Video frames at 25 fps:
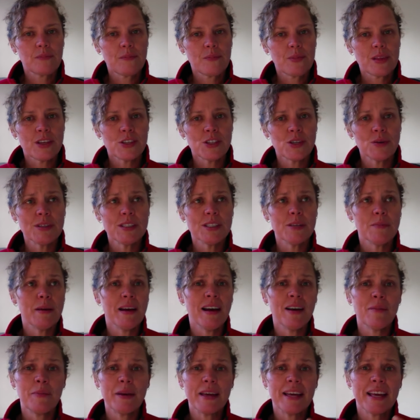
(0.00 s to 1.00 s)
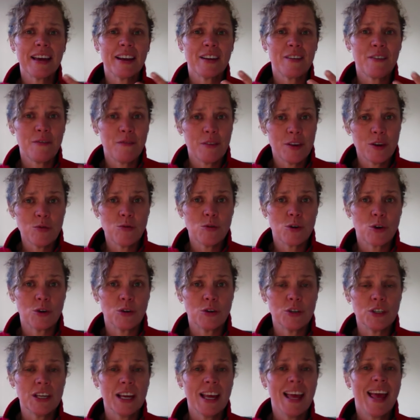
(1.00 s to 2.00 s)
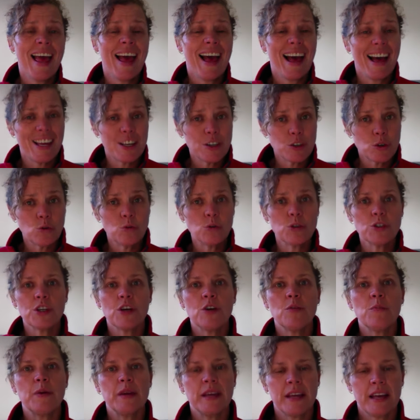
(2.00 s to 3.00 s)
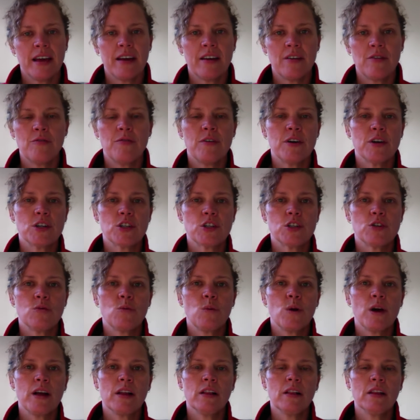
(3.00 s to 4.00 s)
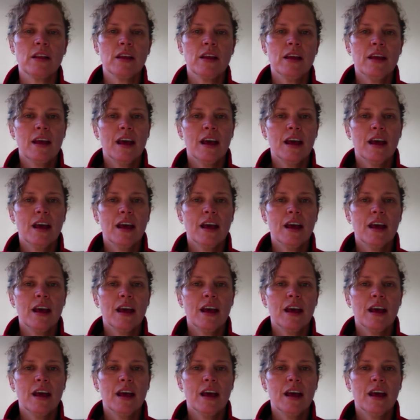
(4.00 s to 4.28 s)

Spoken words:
So it's about being able to feel good and also being able to function well.